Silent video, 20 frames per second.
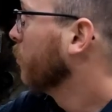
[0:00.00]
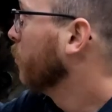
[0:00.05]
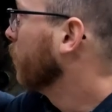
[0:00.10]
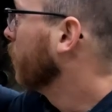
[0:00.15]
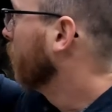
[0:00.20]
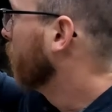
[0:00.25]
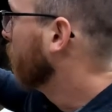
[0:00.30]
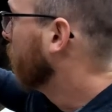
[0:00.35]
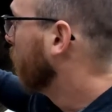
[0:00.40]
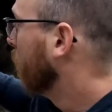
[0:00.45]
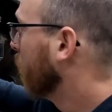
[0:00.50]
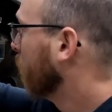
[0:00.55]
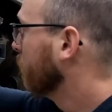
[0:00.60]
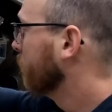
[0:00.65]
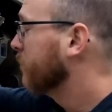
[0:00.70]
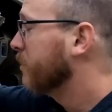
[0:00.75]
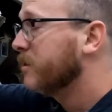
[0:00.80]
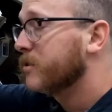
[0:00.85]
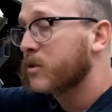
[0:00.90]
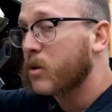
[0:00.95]
we got all
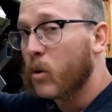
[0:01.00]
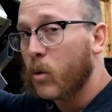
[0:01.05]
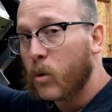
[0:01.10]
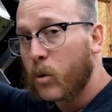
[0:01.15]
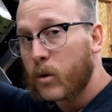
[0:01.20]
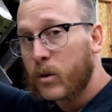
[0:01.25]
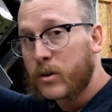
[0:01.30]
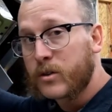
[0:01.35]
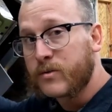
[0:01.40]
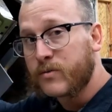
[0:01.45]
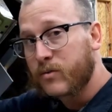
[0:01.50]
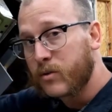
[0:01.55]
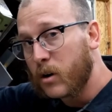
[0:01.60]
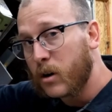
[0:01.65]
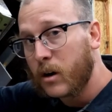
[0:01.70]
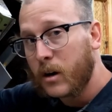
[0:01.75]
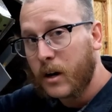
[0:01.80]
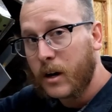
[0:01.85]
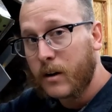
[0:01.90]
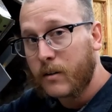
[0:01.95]
of these corners,
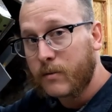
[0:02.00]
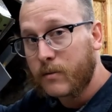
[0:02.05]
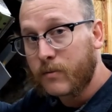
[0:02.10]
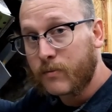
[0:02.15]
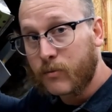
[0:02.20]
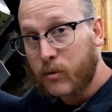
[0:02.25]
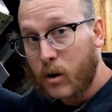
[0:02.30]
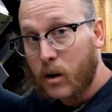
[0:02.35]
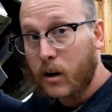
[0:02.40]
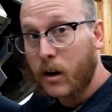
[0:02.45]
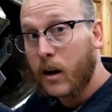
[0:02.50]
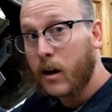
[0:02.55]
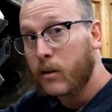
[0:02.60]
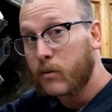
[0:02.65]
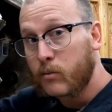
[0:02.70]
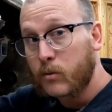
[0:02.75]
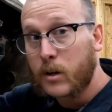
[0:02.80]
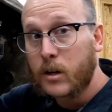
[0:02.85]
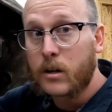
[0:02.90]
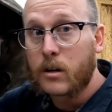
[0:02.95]
front and front
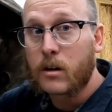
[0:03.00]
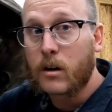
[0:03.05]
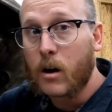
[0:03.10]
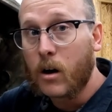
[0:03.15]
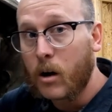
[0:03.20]
and rear,